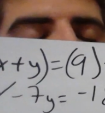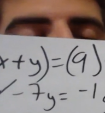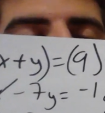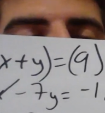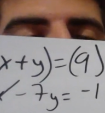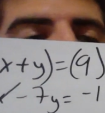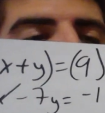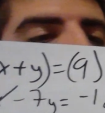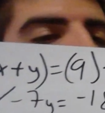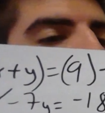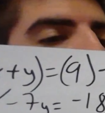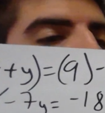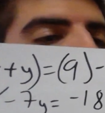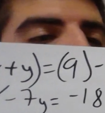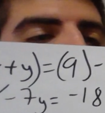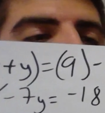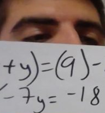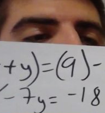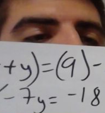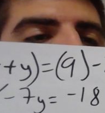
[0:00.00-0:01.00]
Now I'm on my
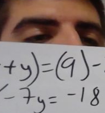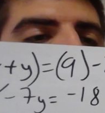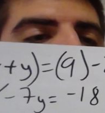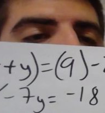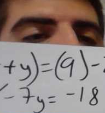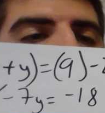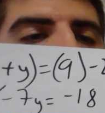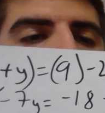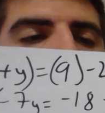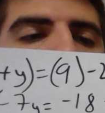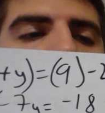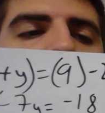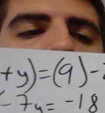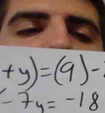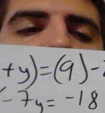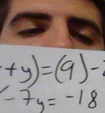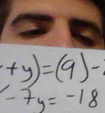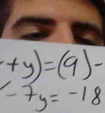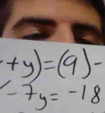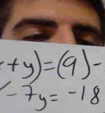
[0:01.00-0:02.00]
way to find x. Please
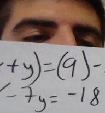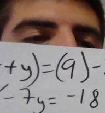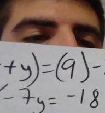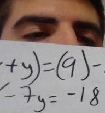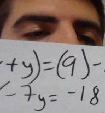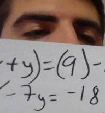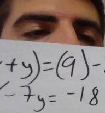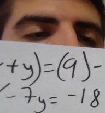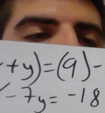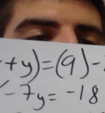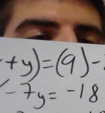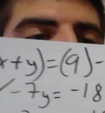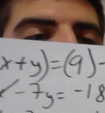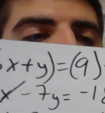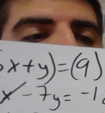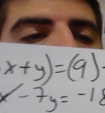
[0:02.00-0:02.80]
pause the video here, guys, and try to